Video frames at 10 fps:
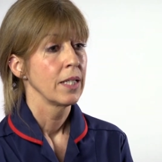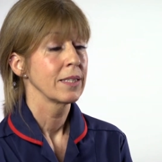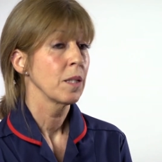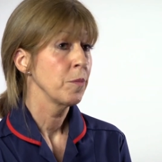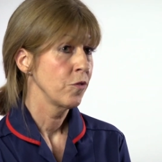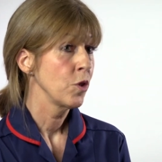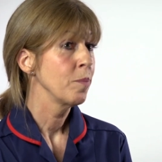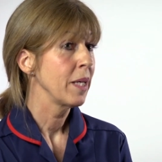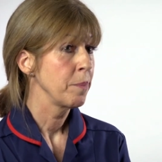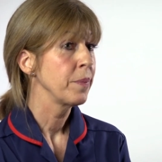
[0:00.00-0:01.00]
Some of you
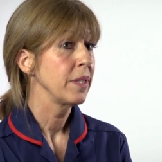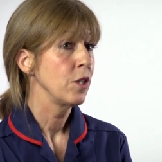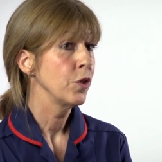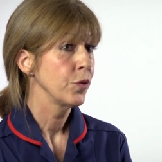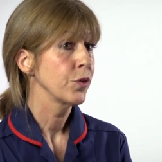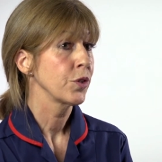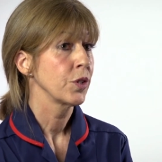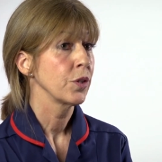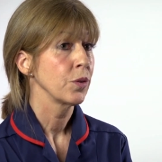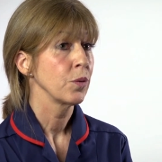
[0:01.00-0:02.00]
may be used
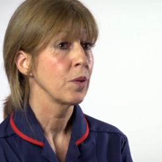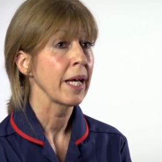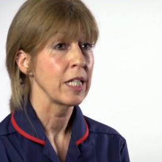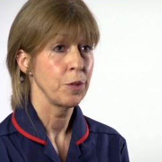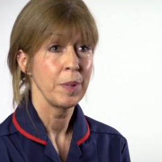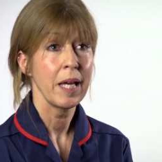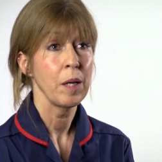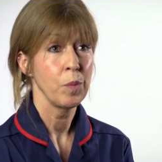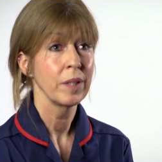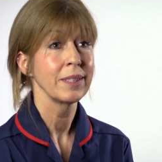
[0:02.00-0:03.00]
to
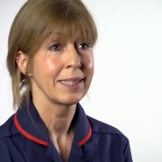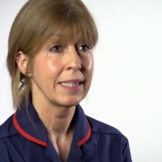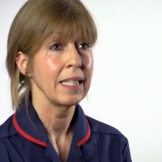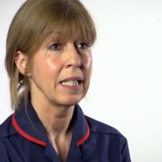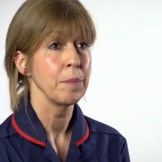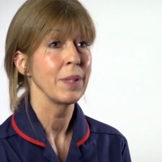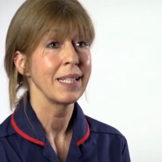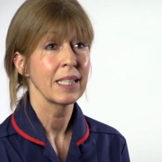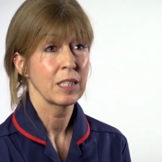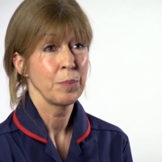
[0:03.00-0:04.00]
HbA1c
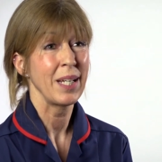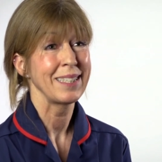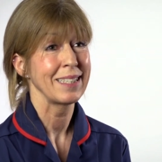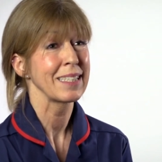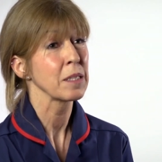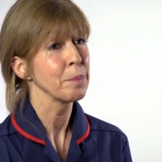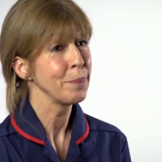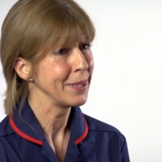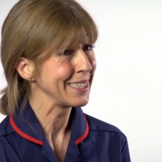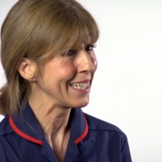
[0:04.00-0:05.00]
being expressed as a
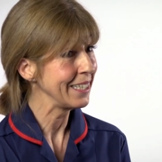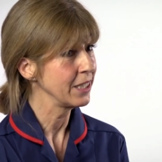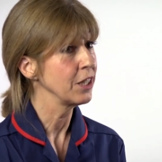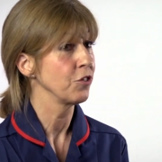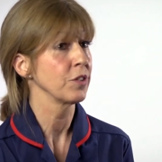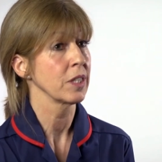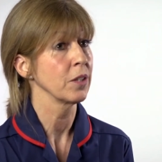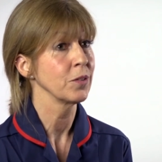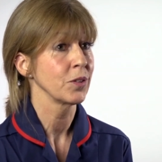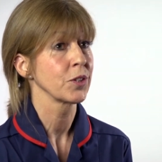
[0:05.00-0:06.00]
percentage
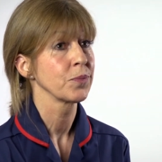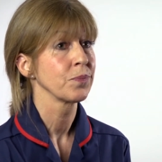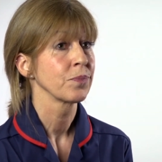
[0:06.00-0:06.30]
result.